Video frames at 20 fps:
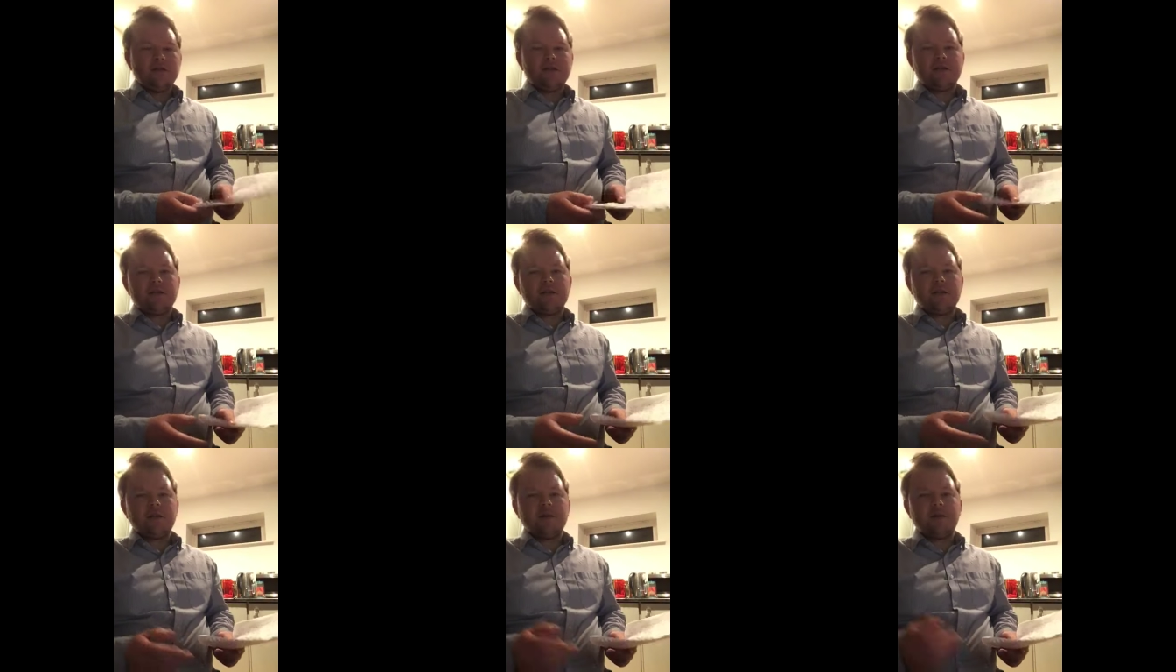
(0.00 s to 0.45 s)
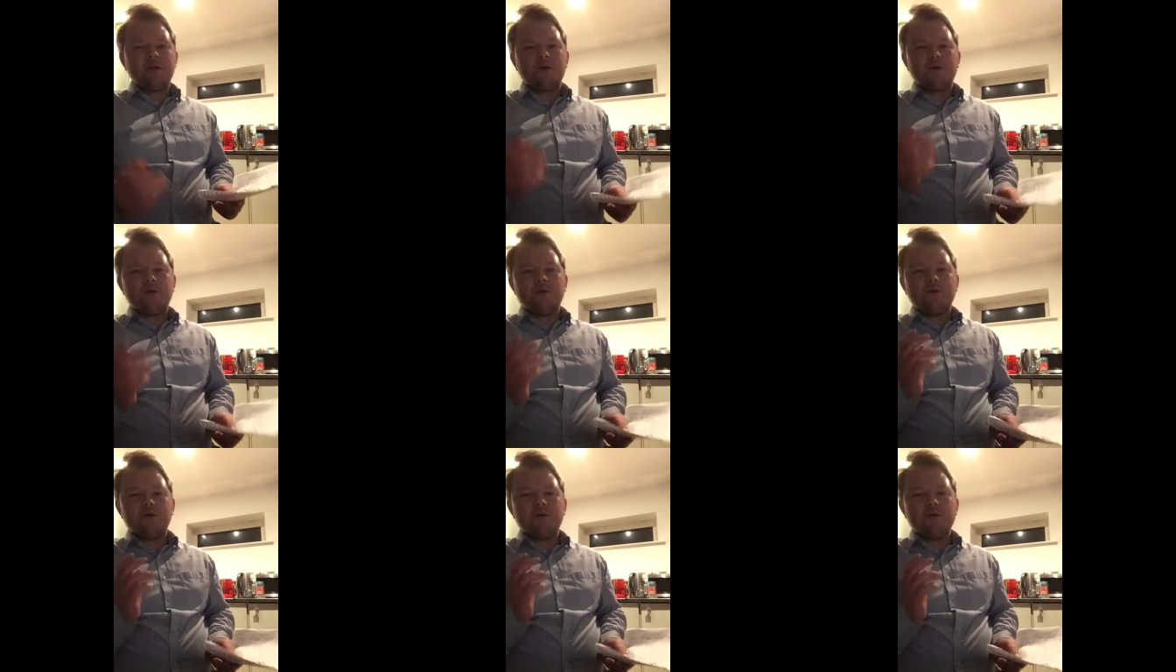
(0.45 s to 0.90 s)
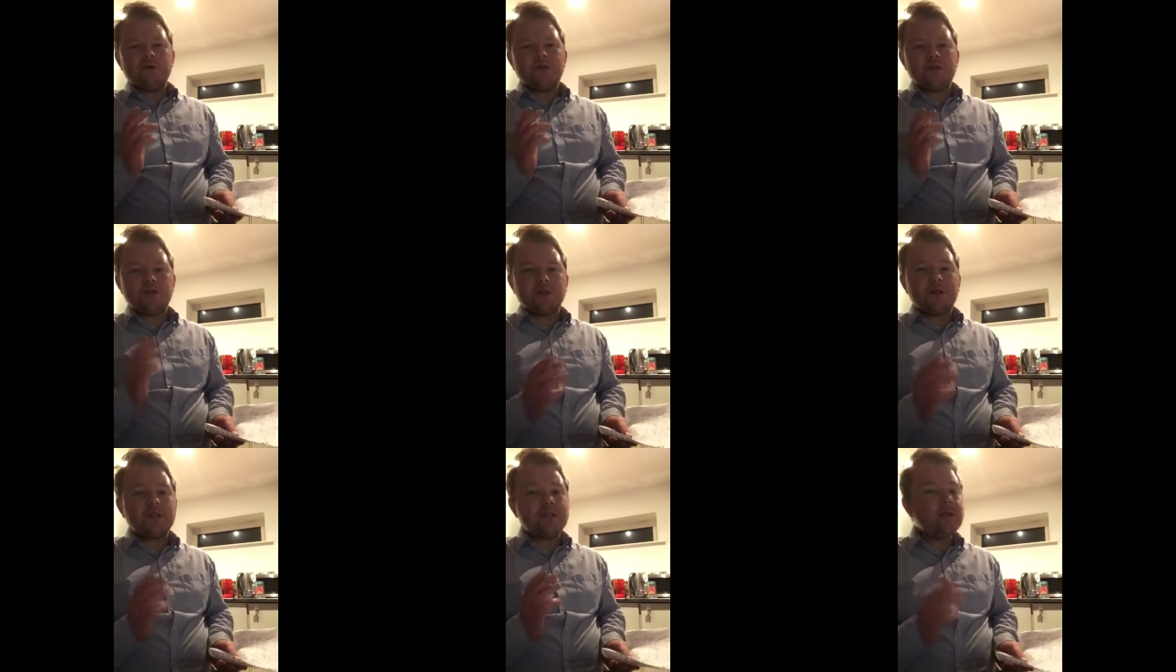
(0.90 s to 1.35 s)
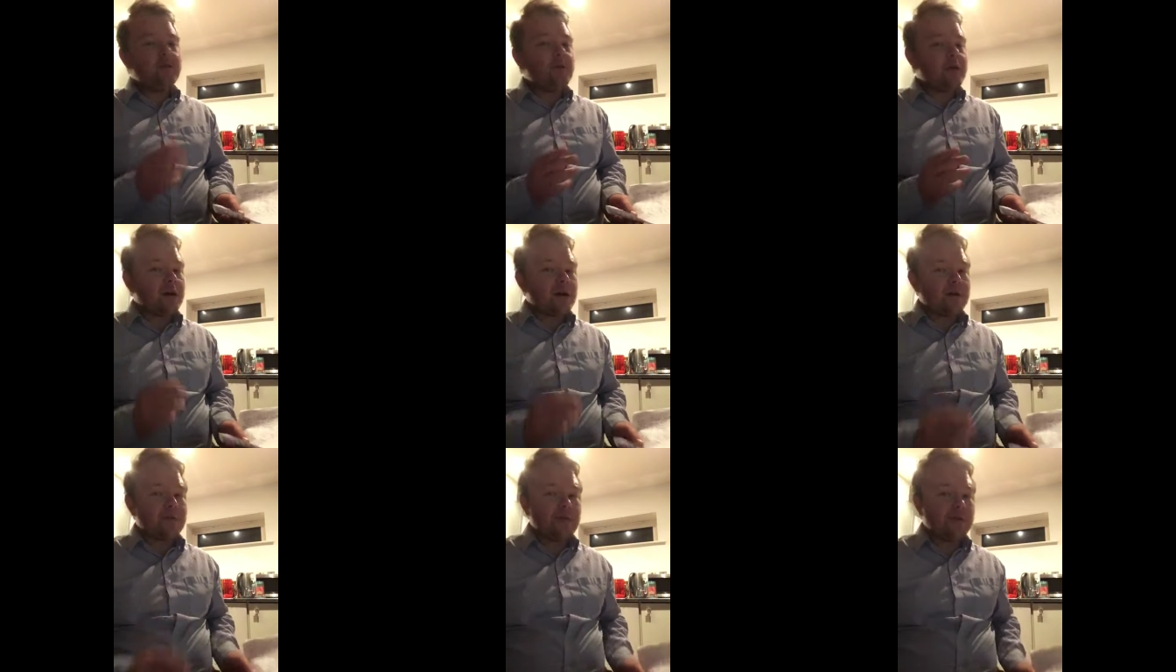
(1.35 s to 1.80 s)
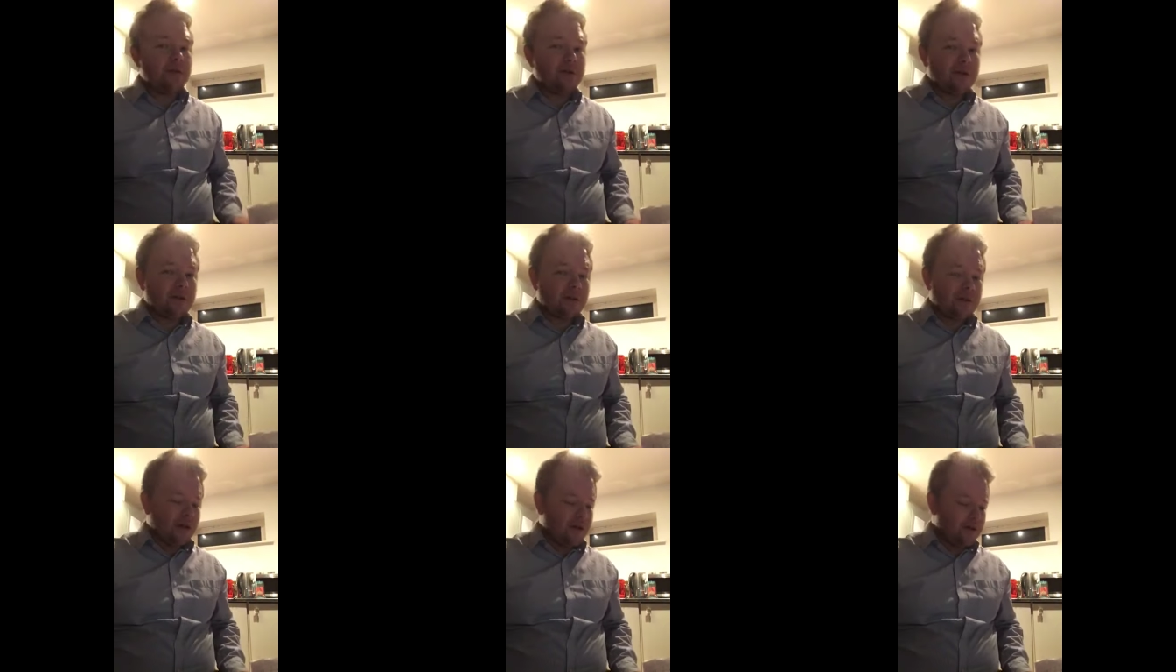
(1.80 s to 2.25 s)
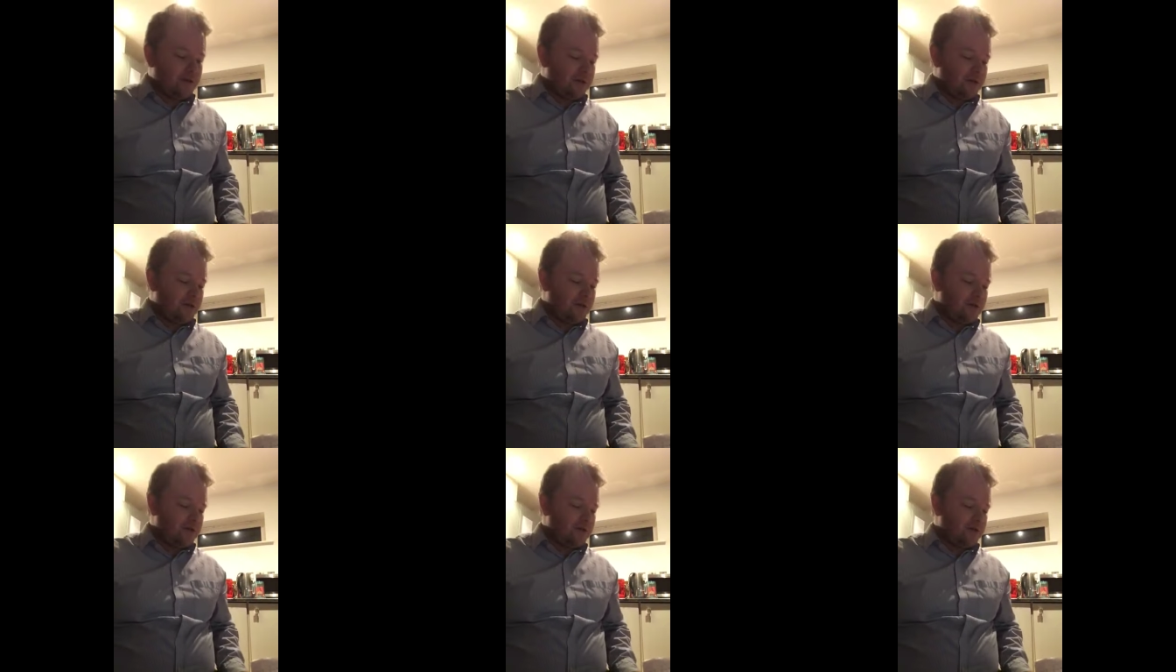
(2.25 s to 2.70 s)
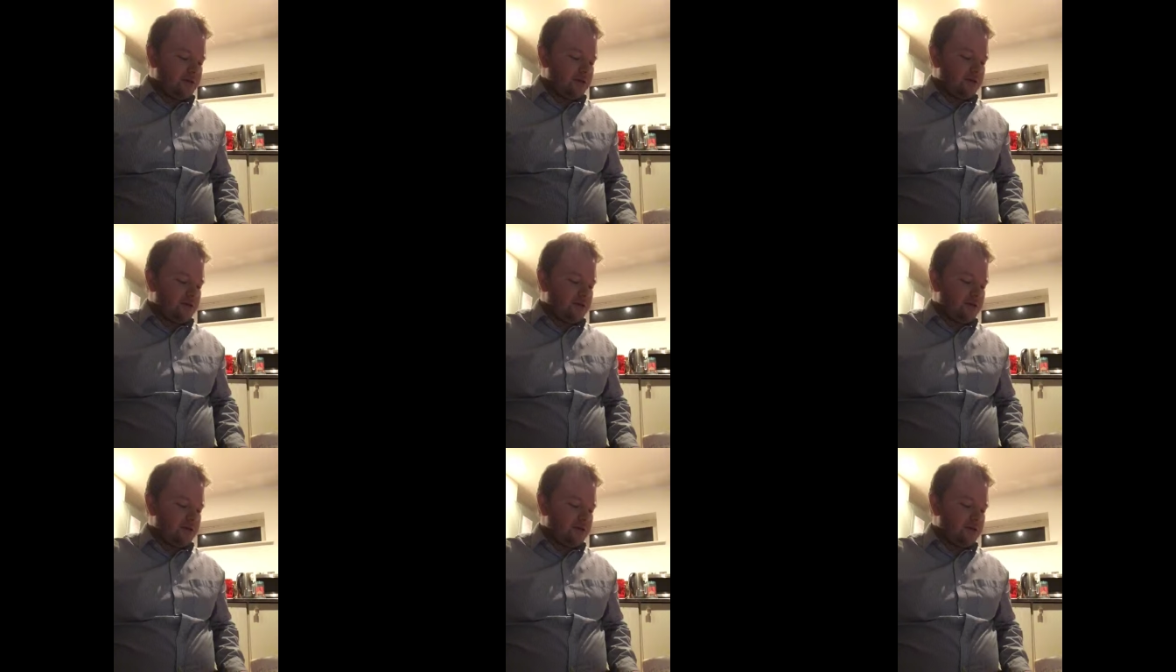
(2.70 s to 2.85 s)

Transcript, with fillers: So, do you see what I'm doing there with